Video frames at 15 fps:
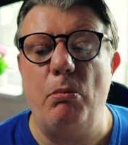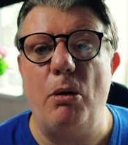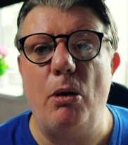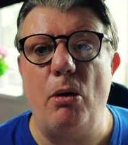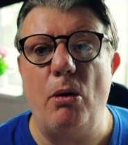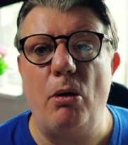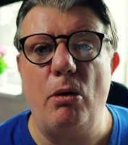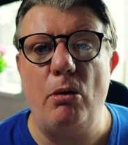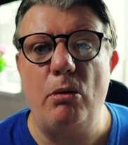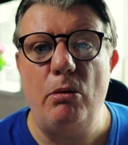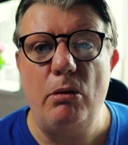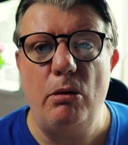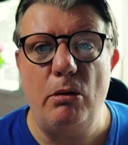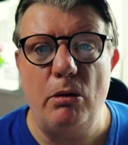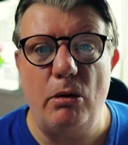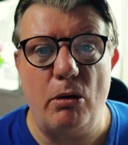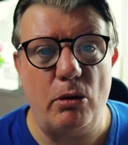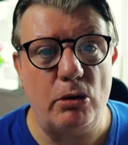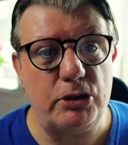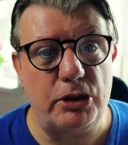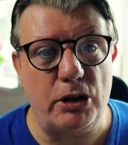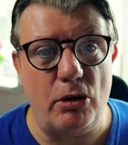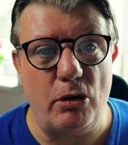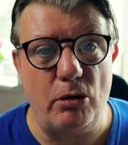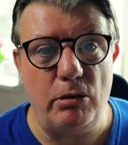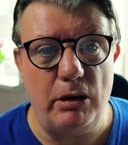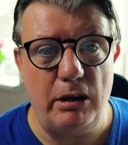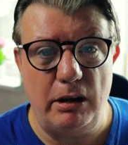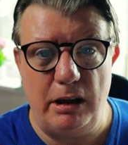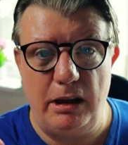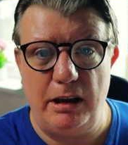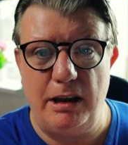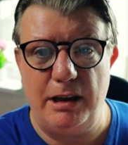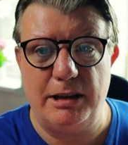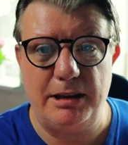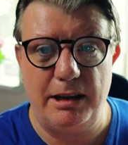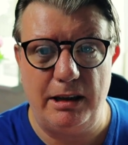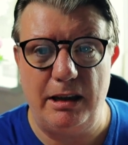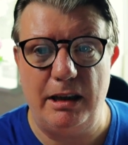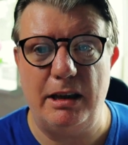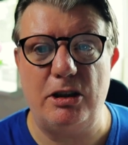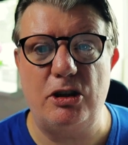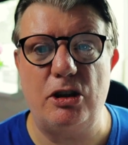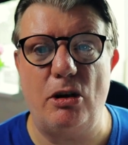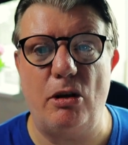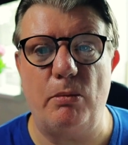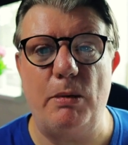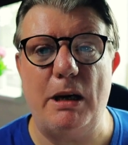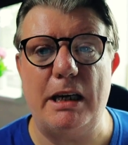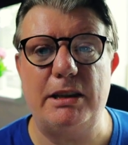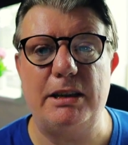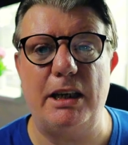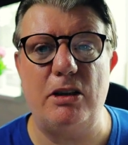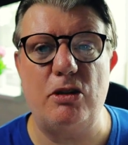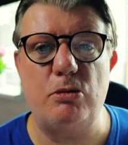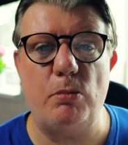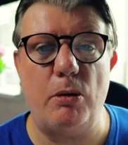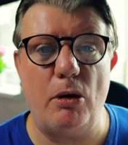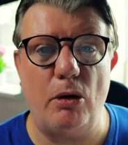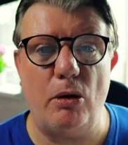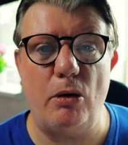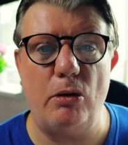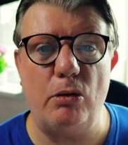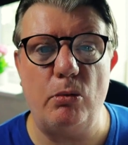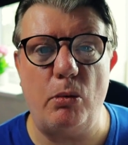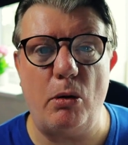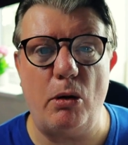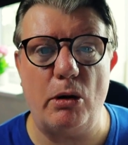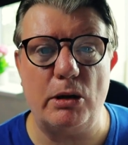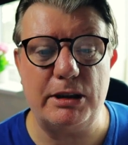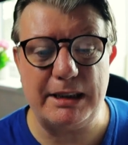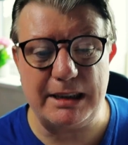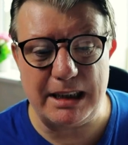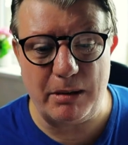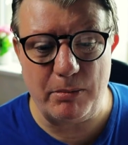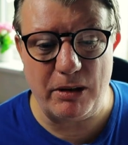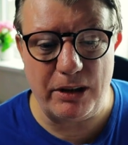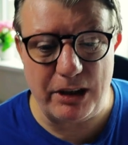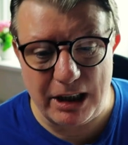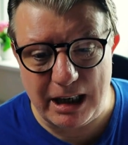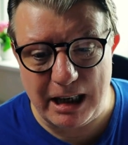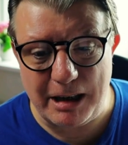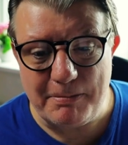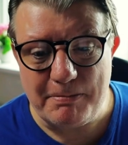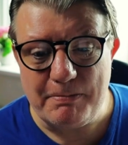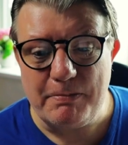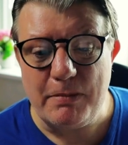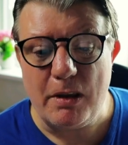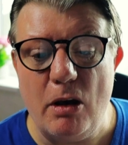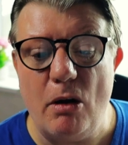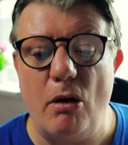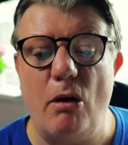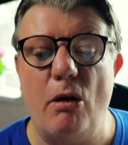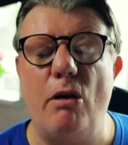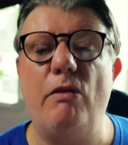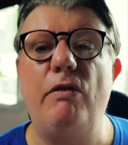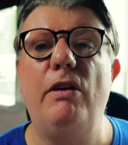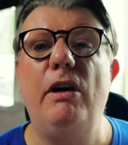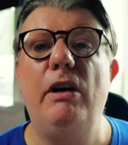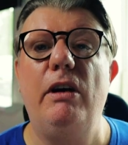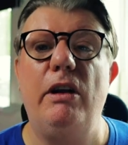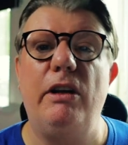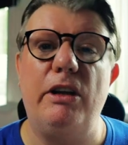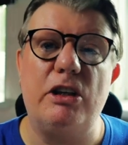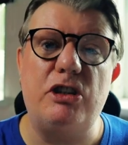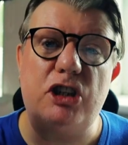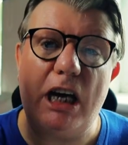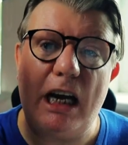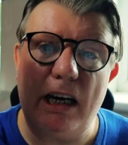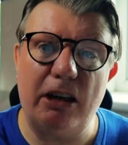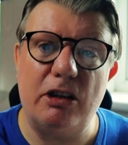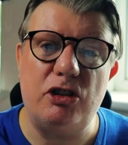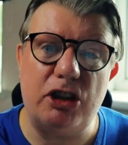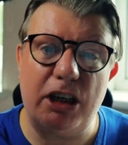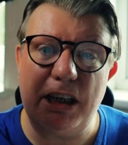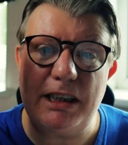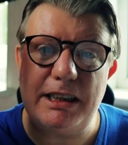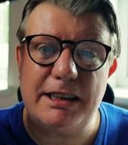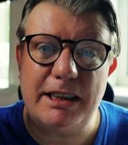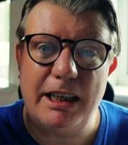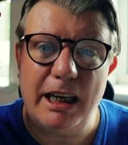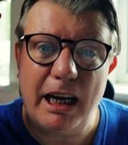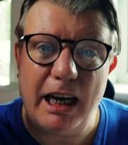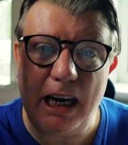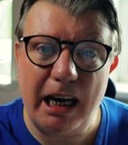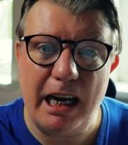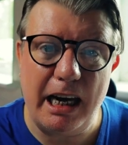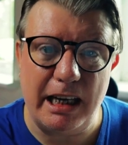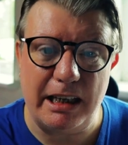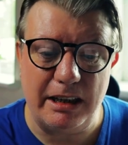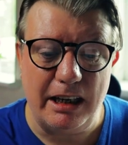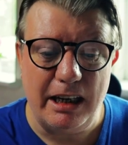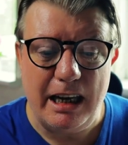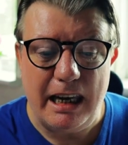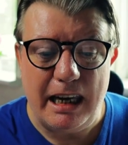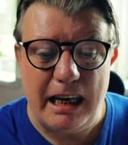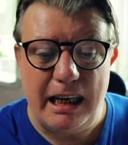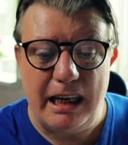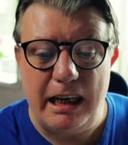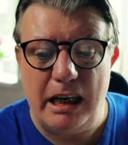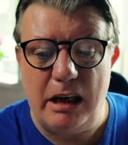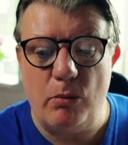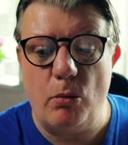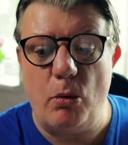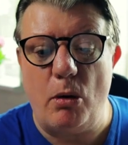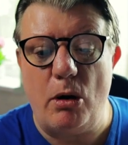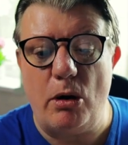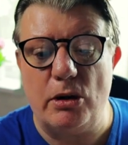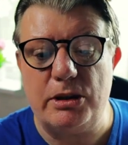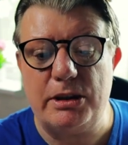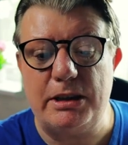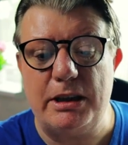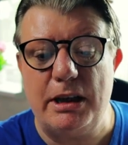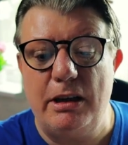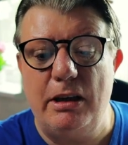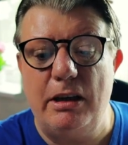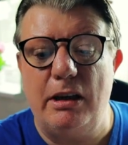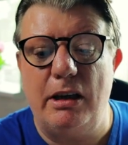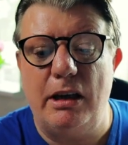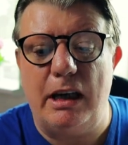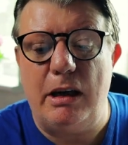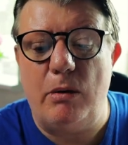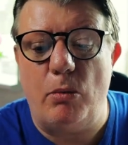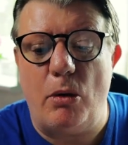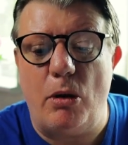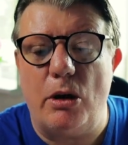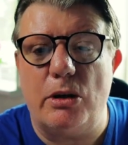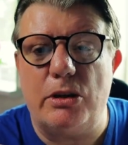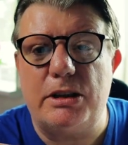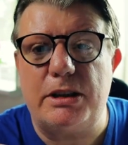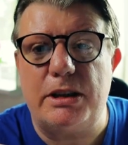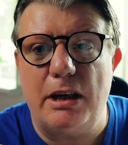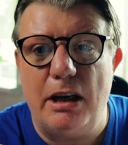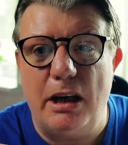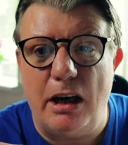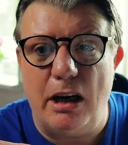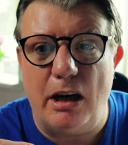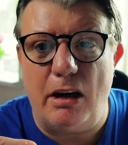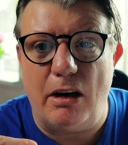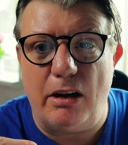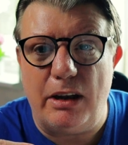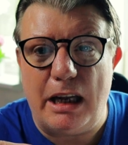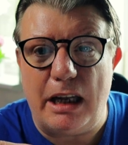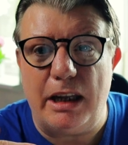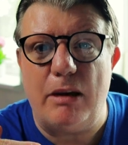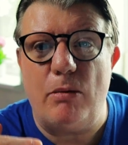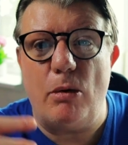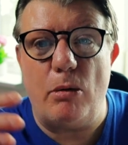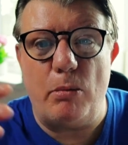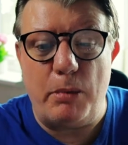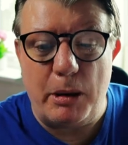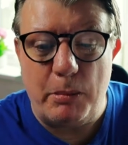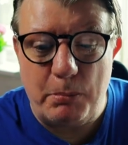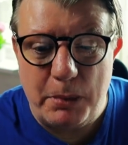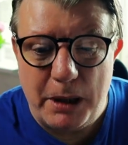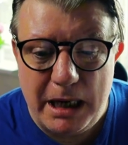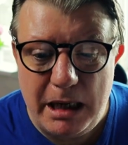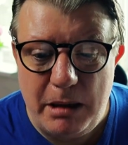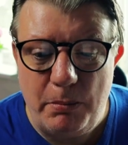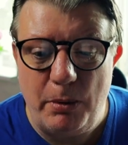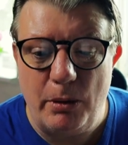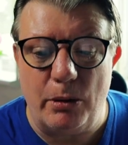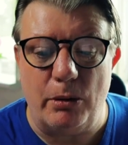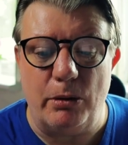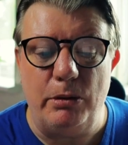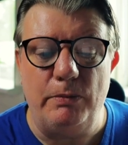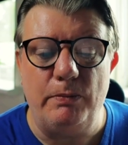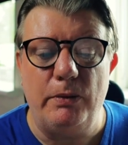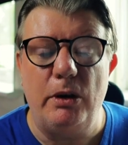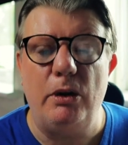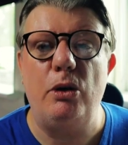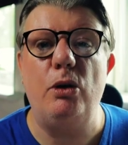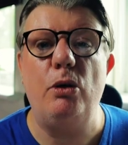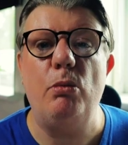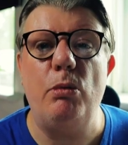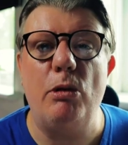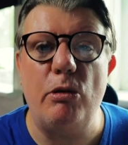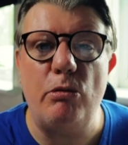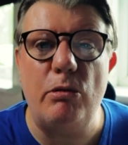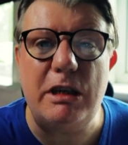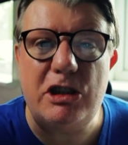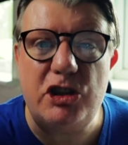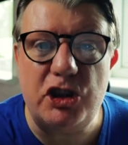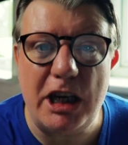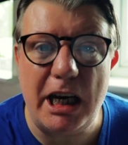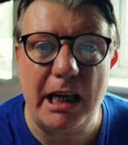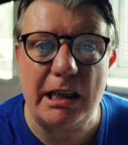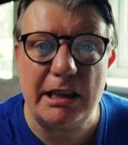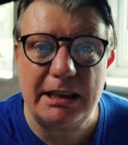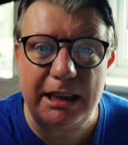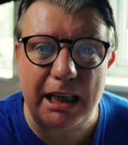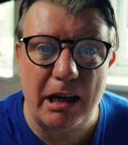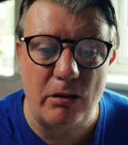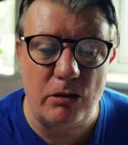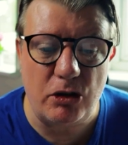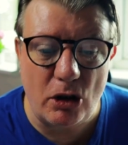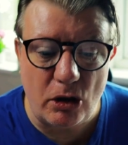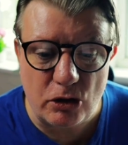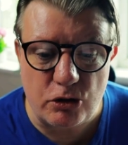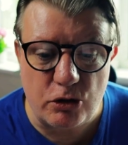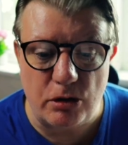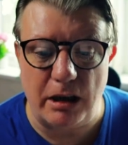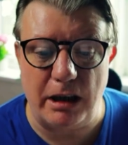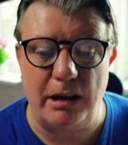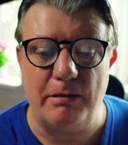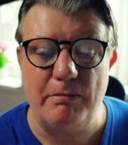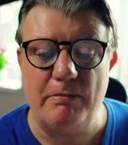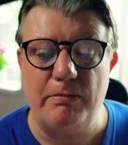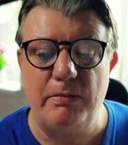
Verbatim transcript: Paul also, in, these, in this short passage, Paul warns Timothy of the challenges ahead. He, he warns, he warns uh, that there will be people who will reject sound doctrine.